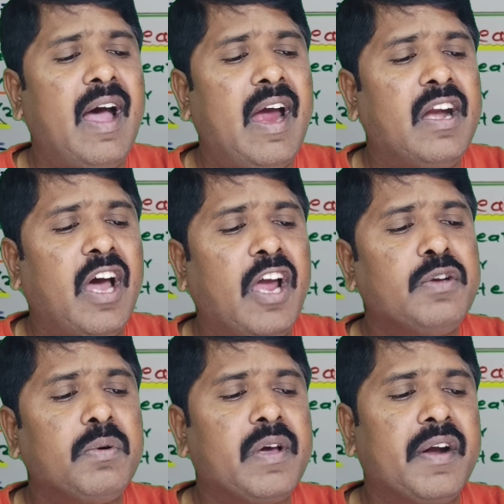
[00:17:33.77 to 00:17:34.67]
and
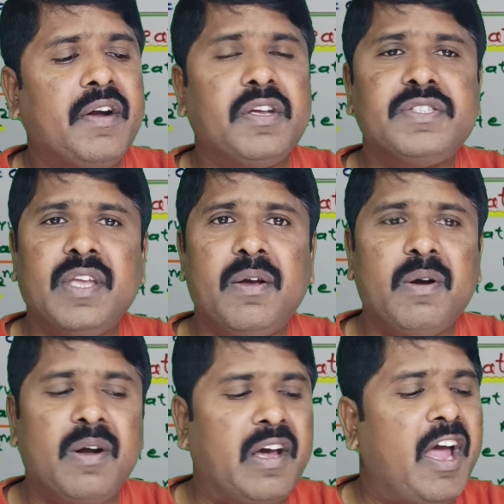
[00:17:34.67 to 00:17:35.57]
I2 current is
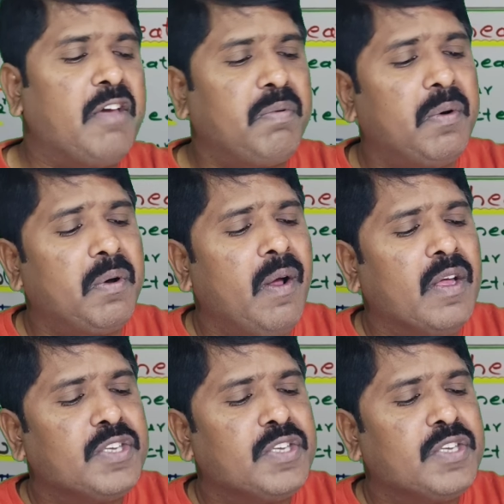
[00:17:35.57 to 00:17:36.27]
equal to I4.